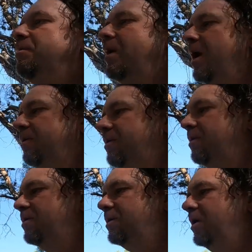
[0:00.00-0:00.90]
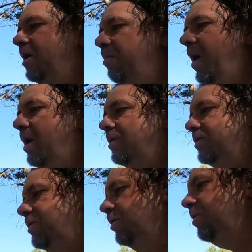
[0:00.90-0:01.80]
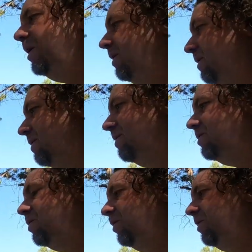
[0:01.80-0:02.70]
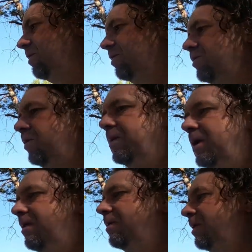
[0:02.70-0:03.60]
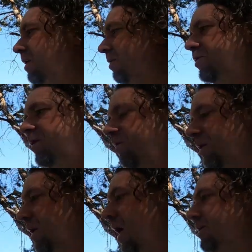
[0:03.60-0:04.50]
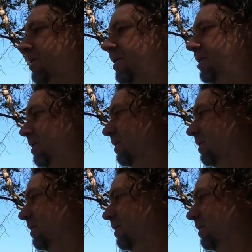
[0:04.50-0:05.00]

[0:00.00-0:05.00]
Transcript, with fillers: um, eighth scale battles do, but it's cool that they're doing it. There's different classes,